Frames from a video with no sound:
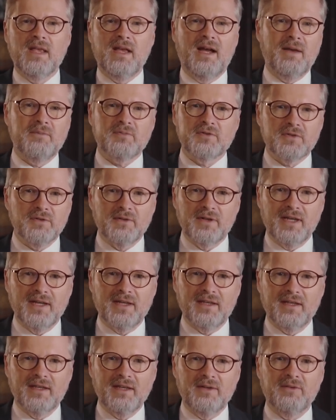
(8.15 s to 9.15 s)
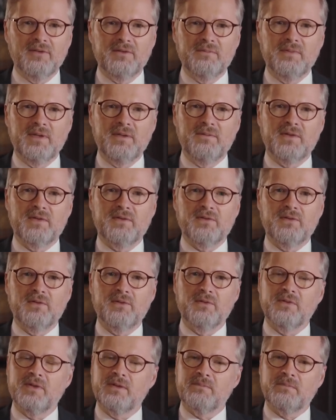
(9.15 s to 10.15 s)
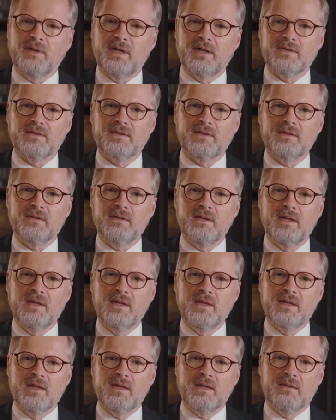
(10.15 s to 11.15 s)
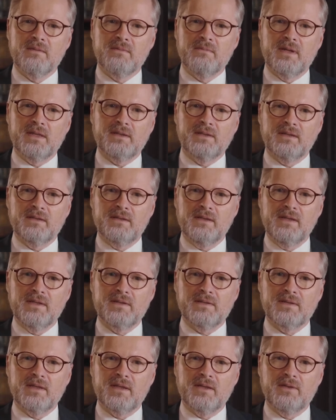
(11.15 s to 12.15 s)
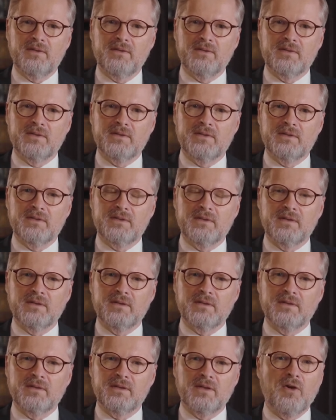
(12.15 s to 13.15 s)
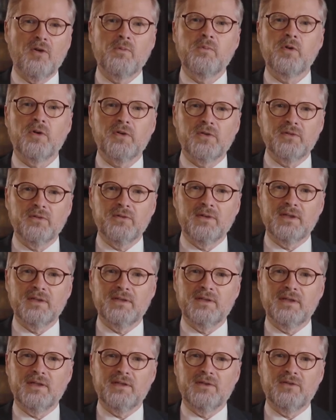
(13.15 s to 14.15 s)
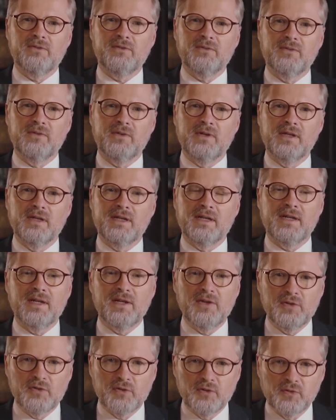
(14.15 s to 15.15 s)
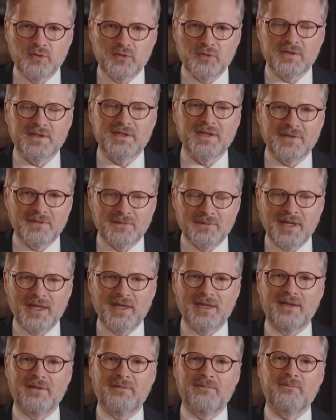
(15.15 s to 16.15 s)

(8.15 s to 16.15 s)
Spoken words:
I'm sorry I cannot be with you in person, but at least I got the opportunity to greet you this way.